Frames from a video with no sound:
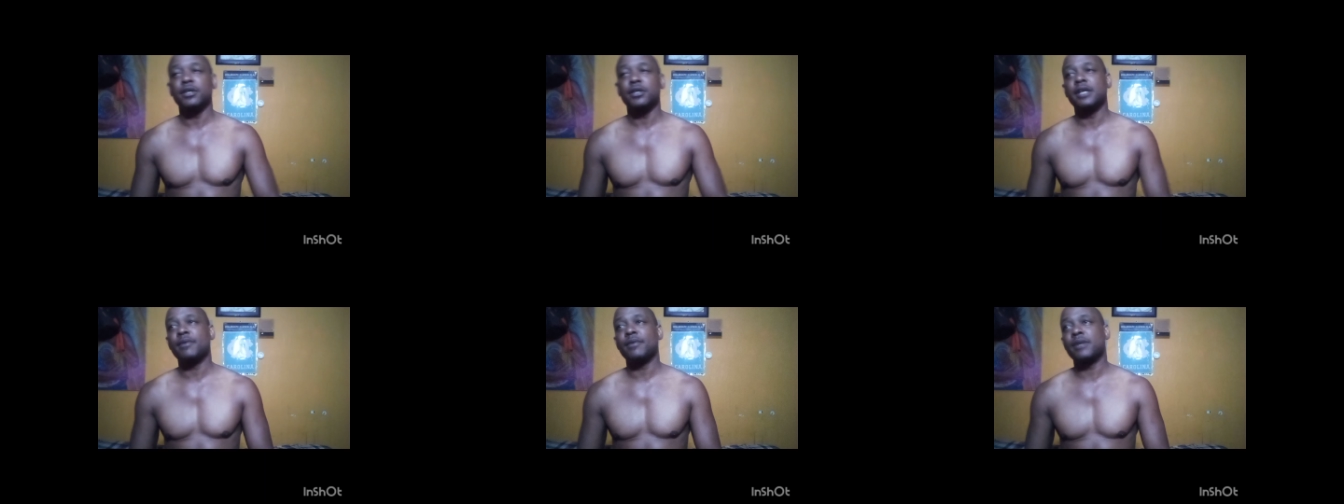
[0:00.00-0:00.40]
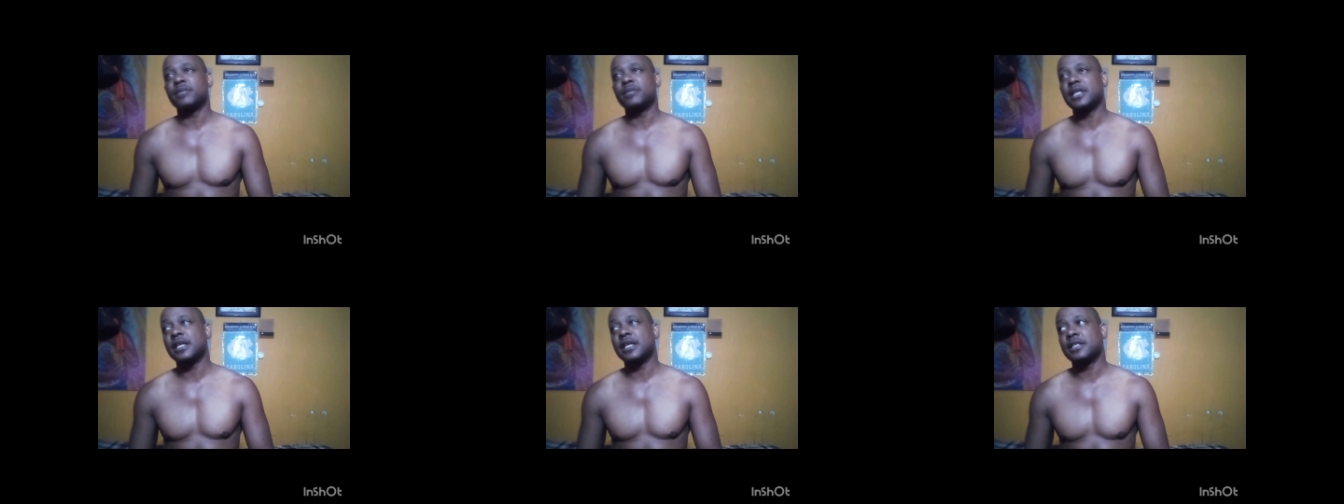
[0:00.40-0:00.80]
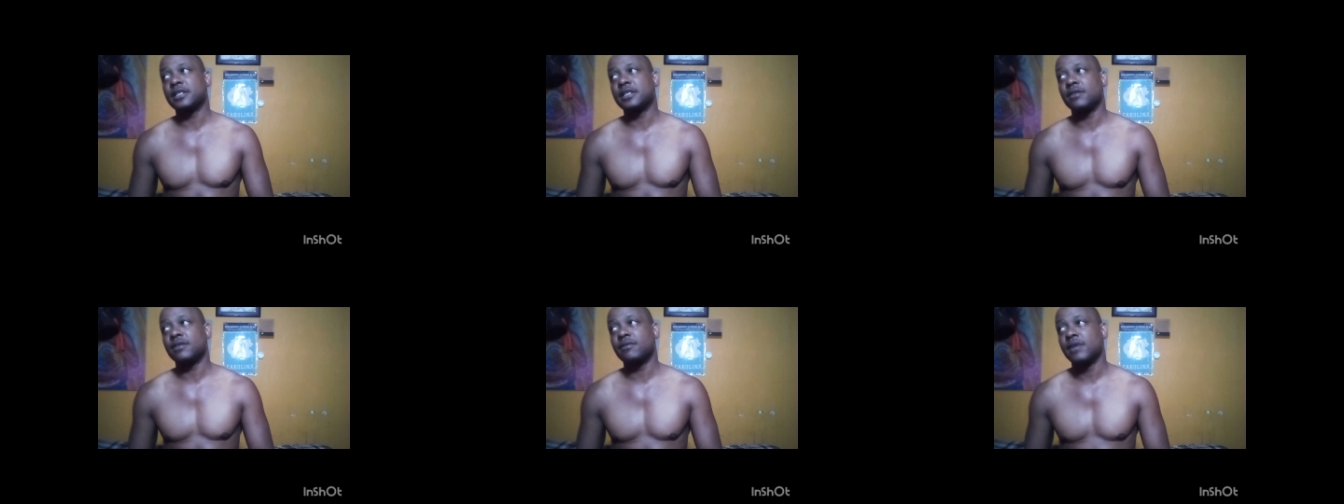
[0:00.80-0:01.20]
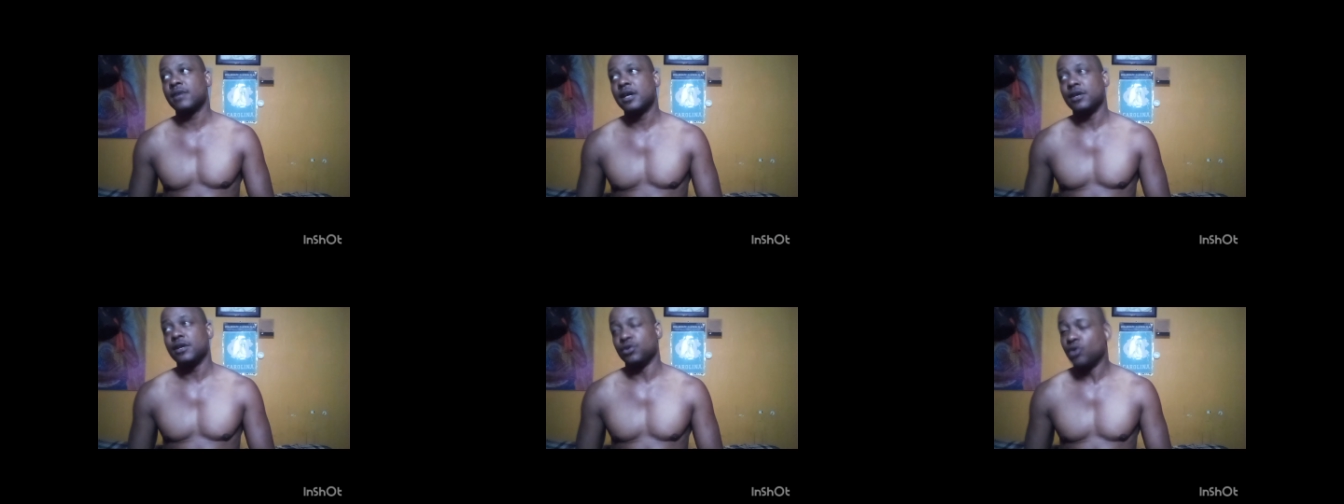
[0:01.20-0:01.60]
You get what I'm saying? So
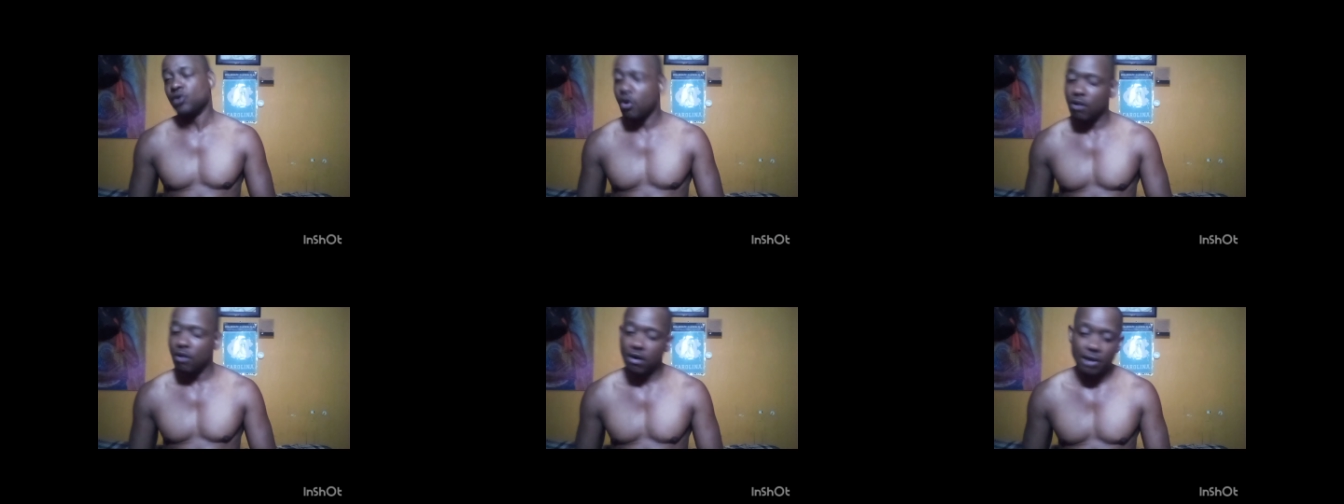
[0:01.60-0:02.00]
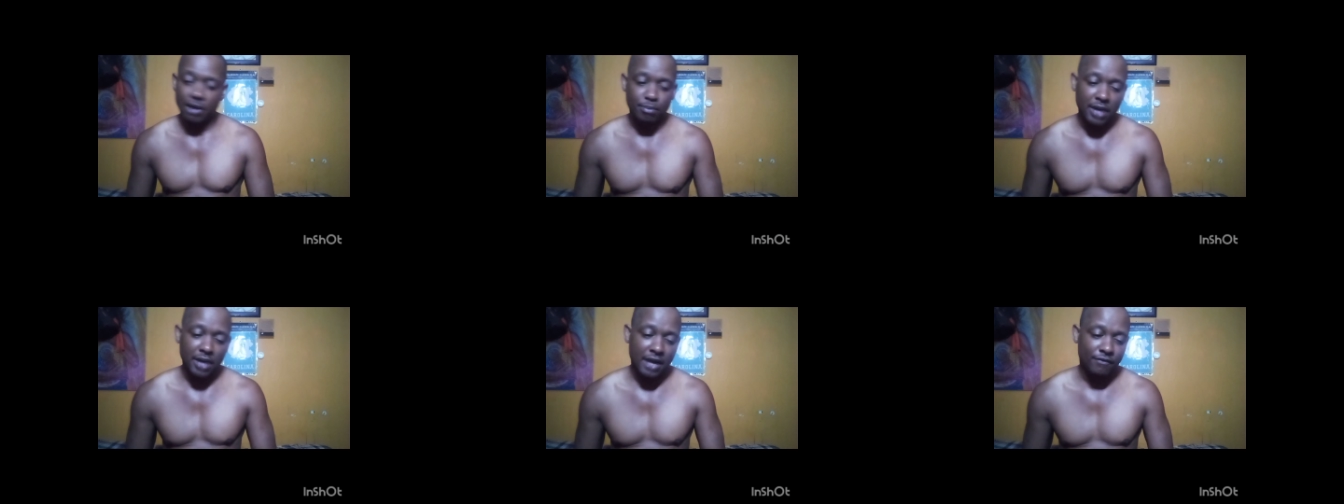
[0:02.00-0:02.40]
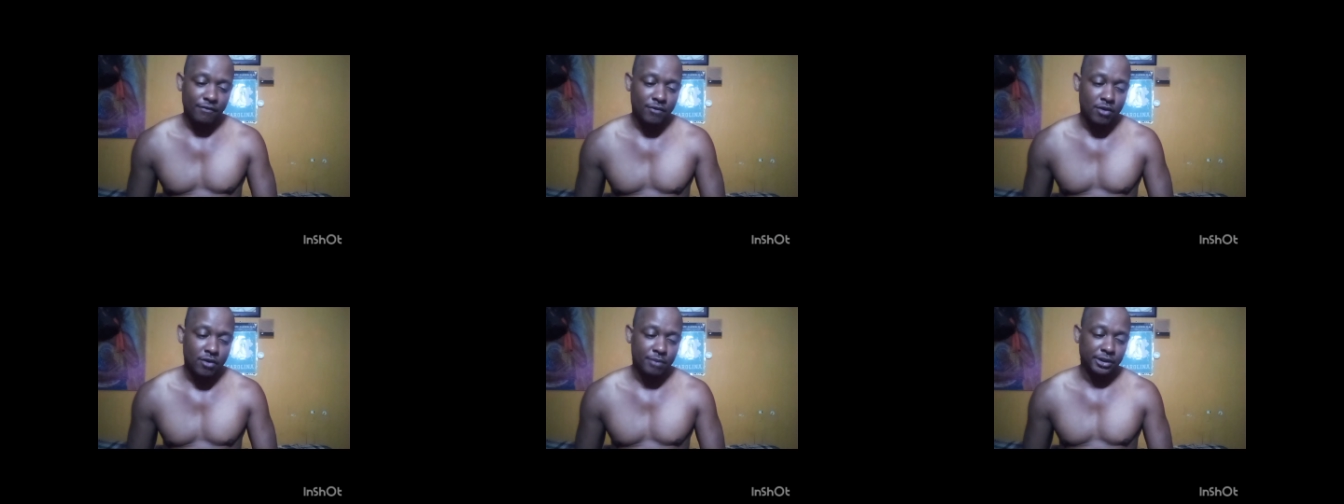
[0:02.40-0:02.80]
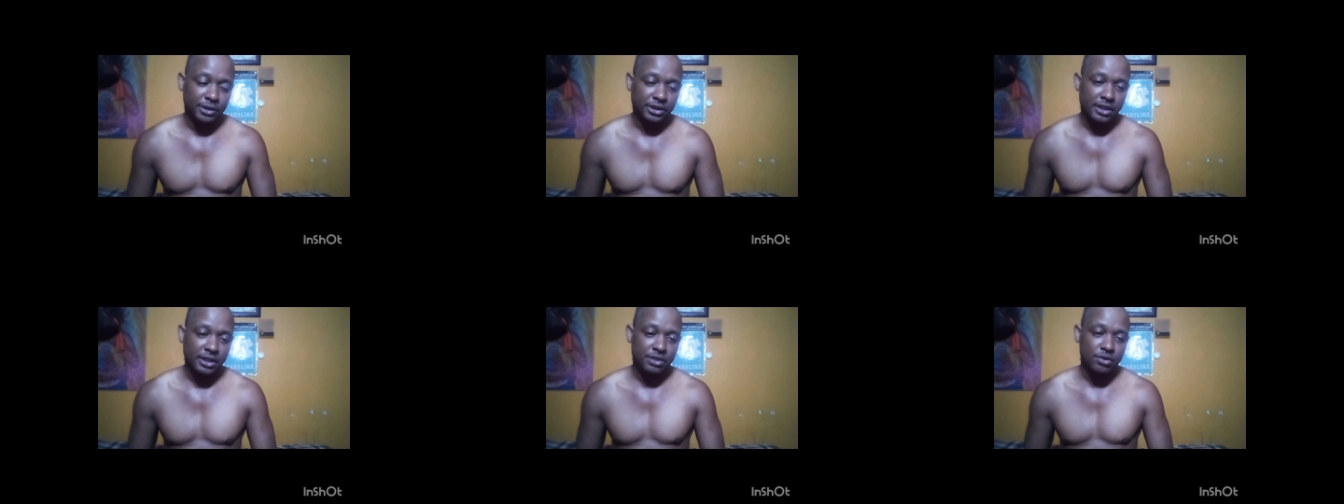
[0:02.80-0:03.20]
you go on her platform and
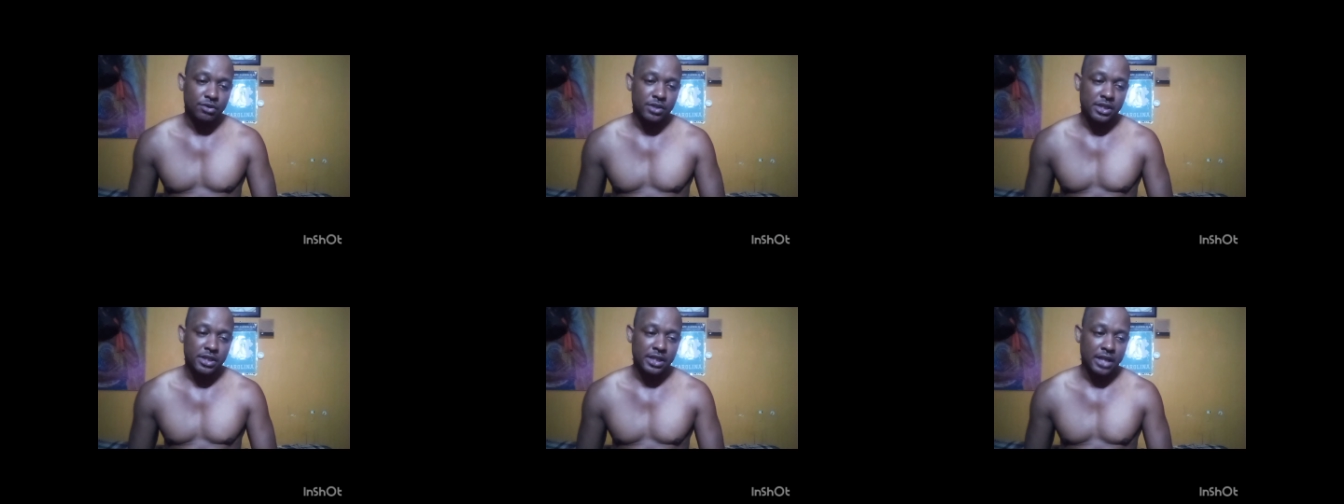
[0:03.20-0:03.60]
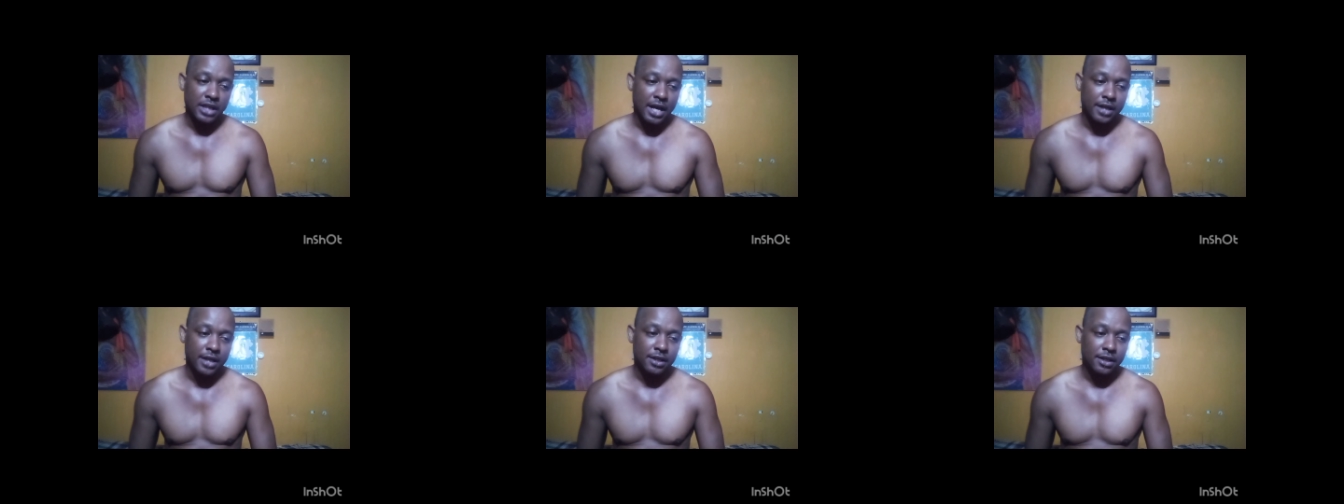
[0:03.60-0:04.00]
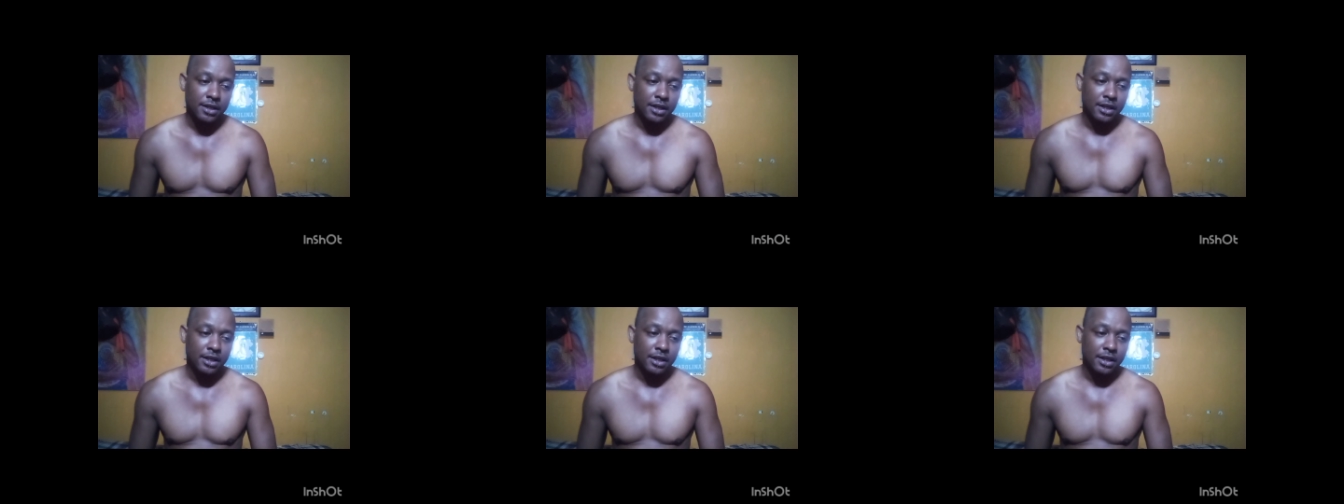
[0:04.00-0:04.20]
shit, you'll see like